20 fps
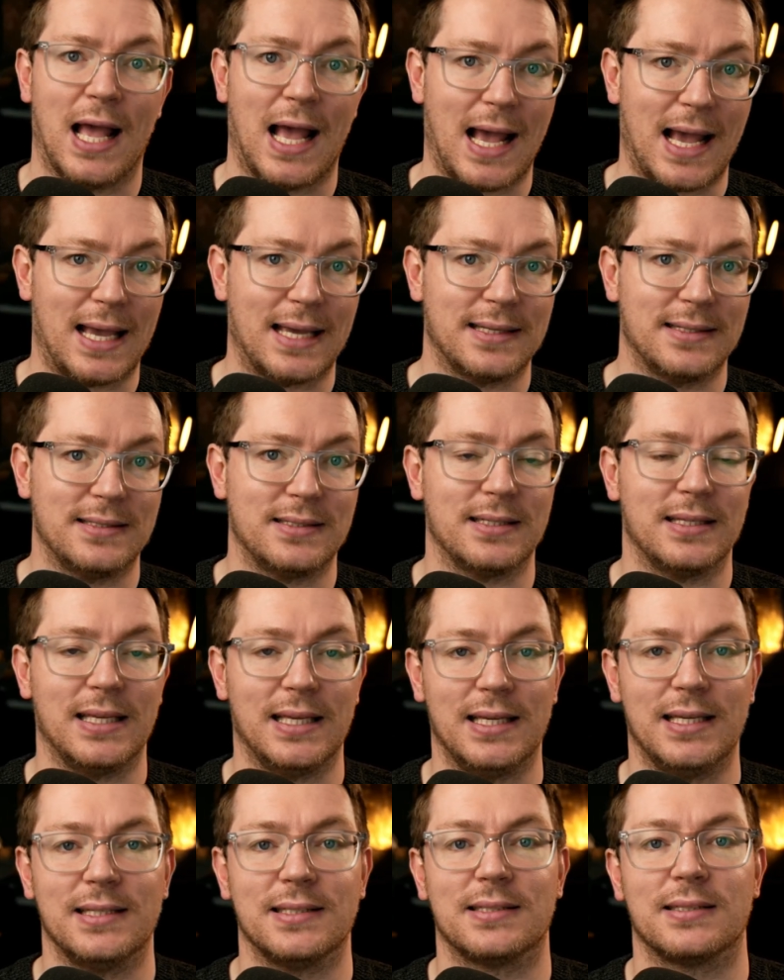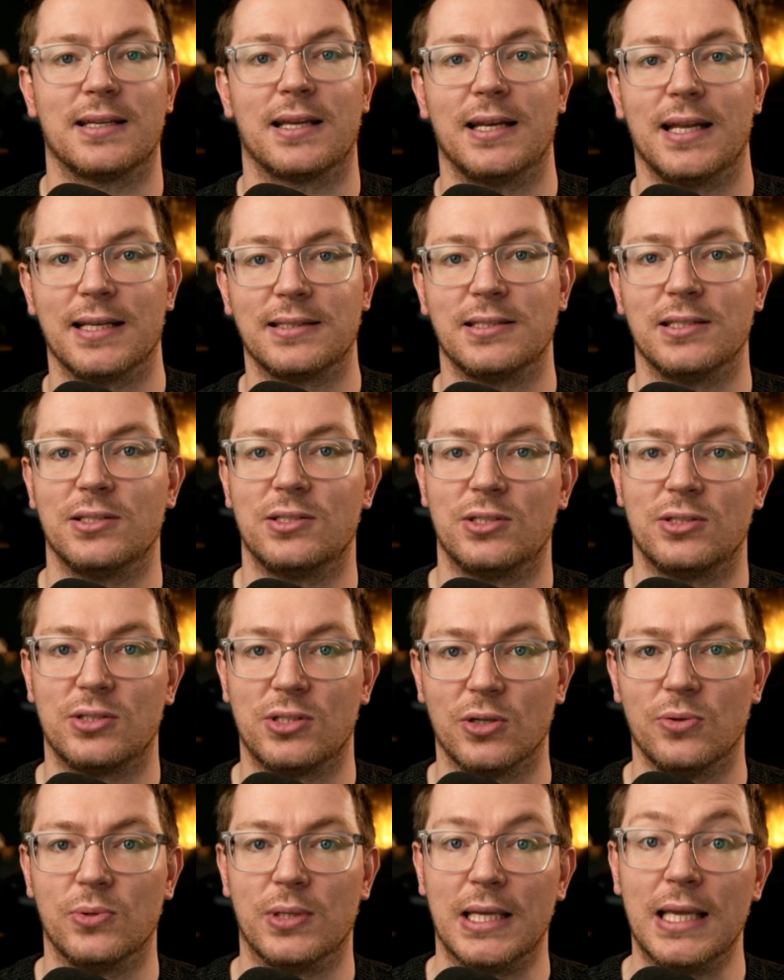and is connected
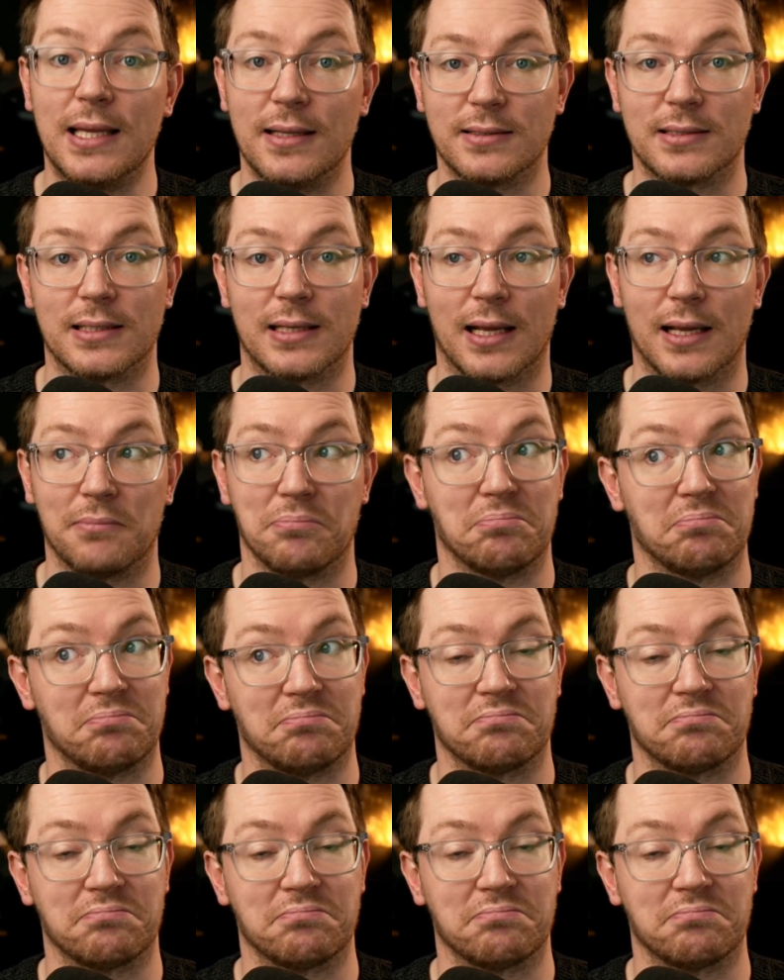to the internet.